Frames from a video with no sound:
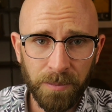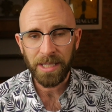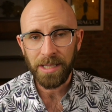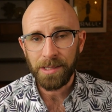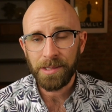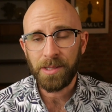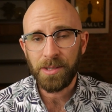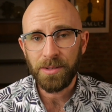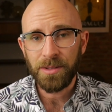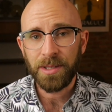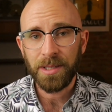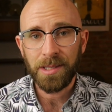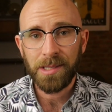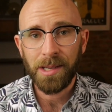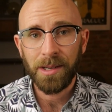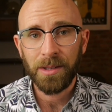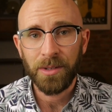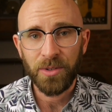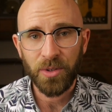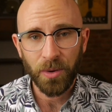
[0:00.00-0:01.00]
Please do
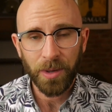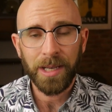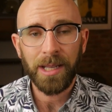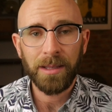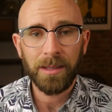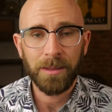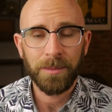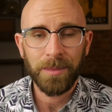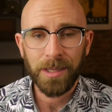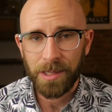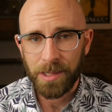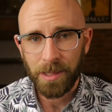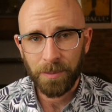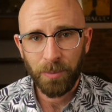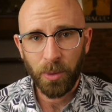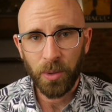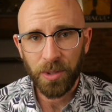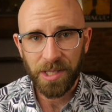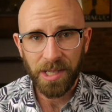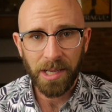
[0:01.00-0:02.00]
consider joining them and
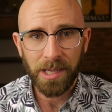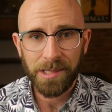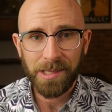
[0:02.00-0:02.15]
supporting